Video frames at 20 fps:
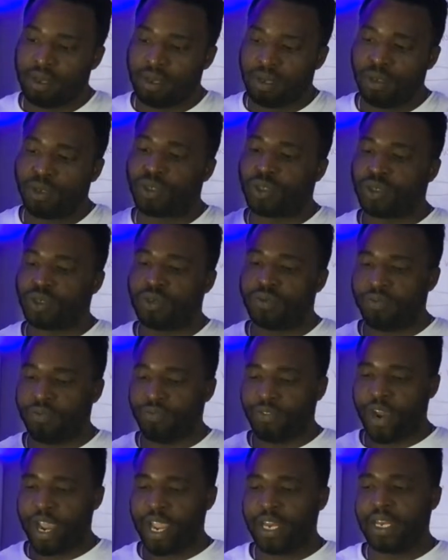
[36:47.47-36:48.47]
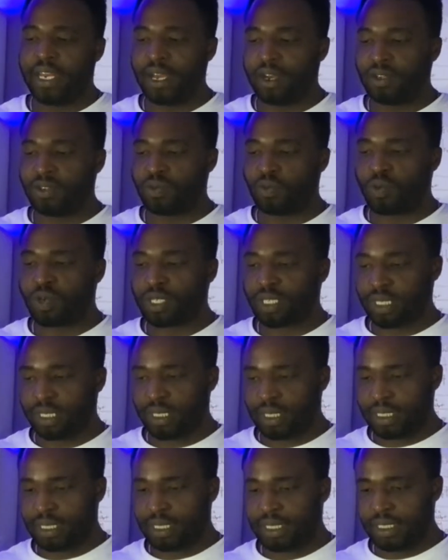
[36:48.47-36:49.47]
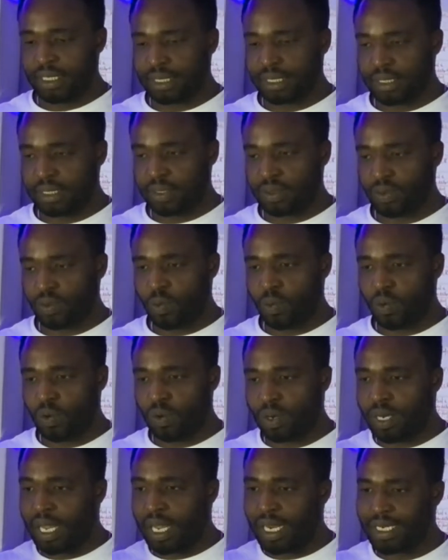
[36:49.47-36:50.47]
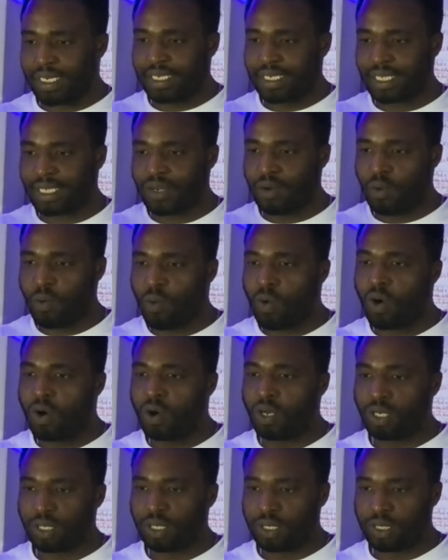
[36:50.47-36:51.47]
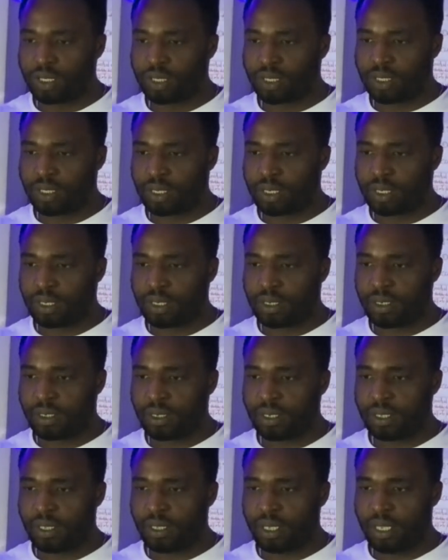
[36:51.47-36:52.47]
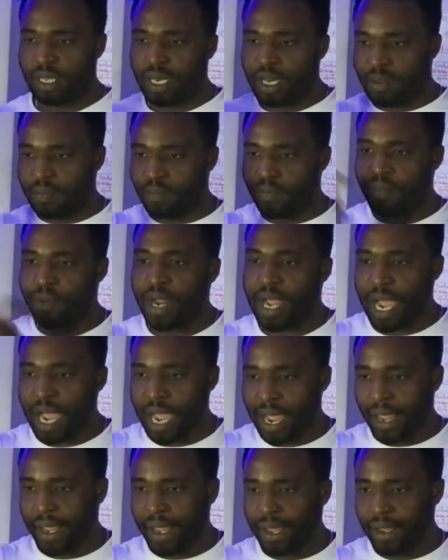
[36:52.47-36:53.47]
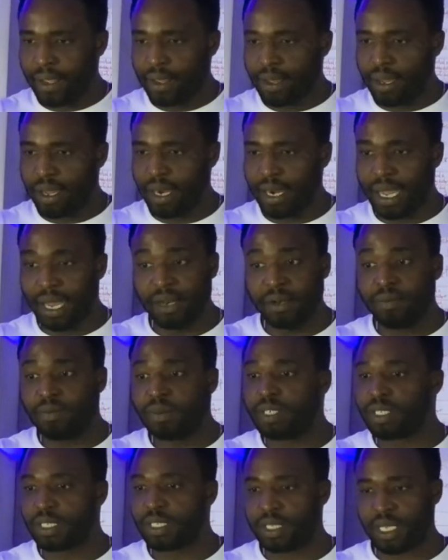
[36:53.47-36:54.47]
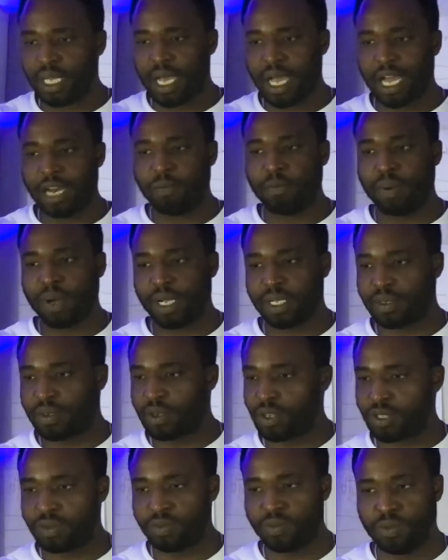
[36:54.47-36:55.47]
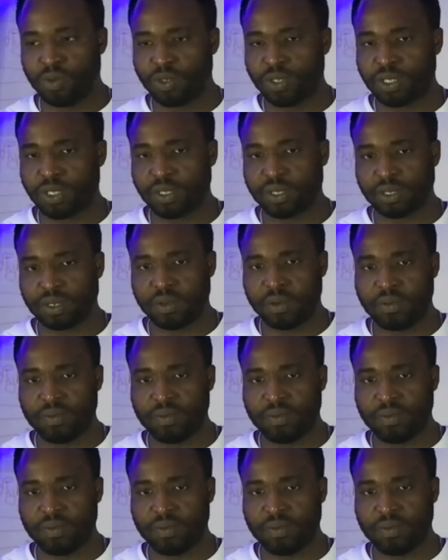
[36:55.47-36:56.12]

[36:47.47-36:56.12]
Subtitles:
you should find out what it is that she wants in a guy. And this is the hard part, because most